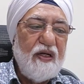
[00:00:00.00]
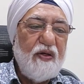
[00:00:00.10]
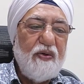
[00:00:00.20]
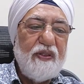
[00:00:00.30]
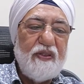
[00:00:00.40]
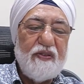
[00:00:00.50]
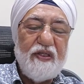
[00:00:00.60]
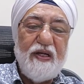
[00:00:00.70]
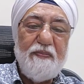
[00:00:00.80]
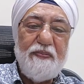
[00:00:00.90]
During the
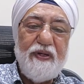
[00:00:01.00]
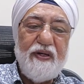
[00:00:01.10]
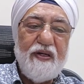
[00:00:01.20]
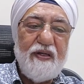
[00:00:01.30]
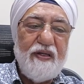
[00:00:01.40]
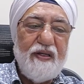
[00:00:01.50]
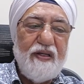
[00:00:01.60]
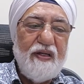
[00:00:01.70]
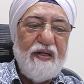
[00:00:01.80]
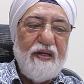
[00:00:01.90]
same period,
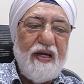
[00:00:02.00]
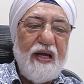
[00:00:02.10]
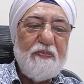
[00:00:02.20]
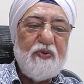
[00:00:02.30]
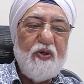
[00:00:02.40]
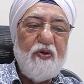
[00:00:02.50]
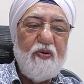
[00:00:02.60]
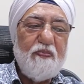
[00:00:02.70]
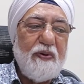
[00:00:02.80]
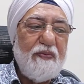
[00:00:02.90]

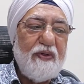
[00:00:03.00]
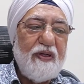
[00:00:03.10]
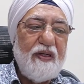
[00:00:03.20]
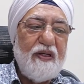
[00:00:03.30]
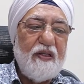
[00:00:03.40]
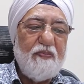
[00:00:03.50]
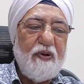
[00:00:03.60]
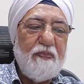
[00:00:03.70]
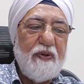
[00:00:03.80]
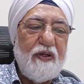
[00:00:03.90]
absolute poverty in the
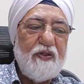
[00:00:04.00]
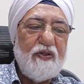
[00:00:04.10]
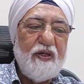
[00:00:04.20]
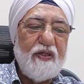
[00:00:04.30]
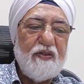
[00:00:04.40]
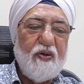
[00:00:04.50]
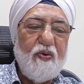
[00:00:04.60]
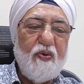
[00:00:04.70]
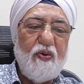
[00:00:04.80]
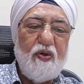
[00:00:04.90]
population as a
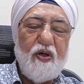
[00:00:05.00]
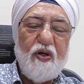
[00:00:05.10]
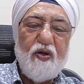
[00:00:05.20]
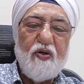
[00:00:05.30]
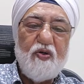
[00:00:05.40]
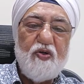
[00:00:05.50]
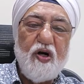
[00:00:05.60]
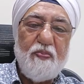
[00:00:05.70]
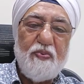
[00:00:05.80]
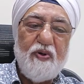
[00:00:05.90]
whole
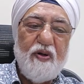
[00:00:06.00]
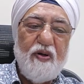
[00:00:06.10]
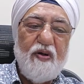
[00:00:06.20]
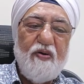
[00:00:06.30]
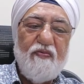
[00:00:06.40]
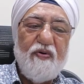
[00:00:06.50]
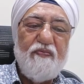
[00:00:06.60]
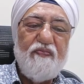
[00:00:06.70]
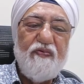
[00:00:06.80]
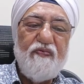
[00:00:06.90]
dropped
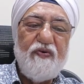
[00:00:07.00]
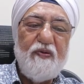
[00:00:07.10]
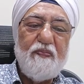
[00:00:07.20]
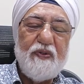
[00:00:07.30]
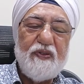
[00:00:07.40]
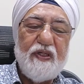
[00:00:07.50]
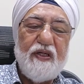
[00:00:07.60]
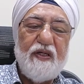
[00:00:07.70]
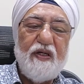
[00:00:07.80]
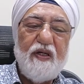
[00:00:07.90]
from
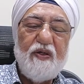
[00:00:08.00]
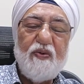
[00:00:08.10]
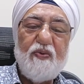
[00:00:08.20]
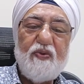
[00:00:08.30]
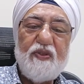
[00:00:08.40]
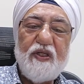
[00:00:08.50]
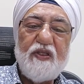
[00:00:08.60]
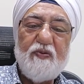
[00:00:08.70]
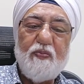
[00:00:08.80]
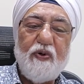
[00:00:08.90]
50% to
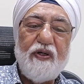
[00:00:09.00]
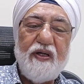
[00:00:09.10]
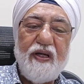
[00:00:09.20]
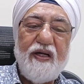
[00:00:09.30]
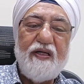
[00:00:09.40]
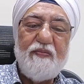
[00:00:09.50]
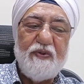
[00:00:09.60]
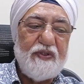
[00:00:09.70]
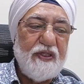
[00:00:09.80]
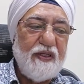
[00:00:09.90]

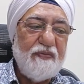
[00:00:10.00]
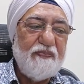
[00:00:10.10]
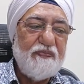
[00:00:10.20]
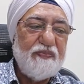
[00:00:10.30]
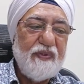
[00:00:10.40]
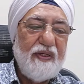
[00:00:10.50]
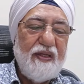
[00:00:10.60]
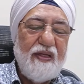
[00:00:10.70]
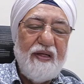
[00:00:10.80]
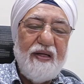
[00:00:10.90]
6.8%.
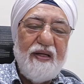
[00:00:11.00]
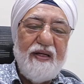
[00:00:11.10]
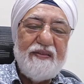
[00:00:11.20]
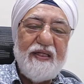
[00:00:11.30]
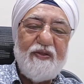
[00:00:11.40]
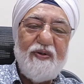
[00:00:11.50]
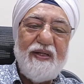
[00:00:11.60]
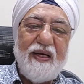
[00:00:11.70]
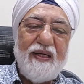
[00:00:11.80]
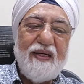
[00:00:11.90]
It's actually
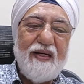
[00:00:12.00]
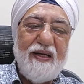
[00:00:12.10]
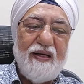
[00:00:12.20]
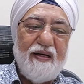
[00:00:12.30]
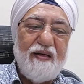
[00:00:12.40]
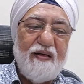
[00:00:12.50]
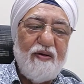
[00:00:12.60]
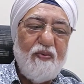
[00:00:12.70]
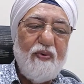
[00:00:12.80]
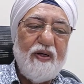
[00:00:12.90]
unclear
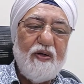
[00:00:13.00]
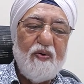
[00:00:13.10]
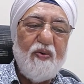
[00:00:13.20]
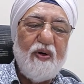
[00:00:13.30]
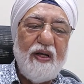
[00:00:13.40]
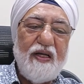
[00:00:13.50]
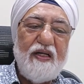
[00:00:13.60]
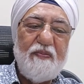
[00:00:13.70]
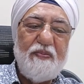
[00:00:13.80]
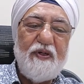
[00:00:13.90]
what role
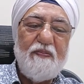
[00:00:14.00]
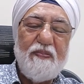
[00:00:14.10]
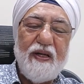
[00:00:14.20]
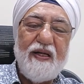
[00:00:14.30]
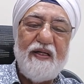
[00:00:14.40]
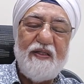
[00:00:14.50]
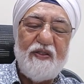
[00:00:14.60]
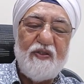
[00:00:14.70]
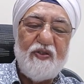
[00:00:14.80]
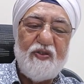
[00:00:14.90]
NEP played in
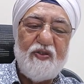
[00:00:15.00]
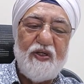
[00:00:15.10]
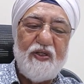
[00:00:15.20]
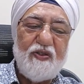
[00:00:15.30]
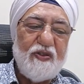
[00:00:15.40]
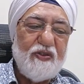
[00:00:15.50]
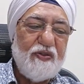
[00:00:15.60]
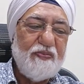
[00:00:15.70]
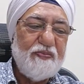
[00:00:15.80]
these changes.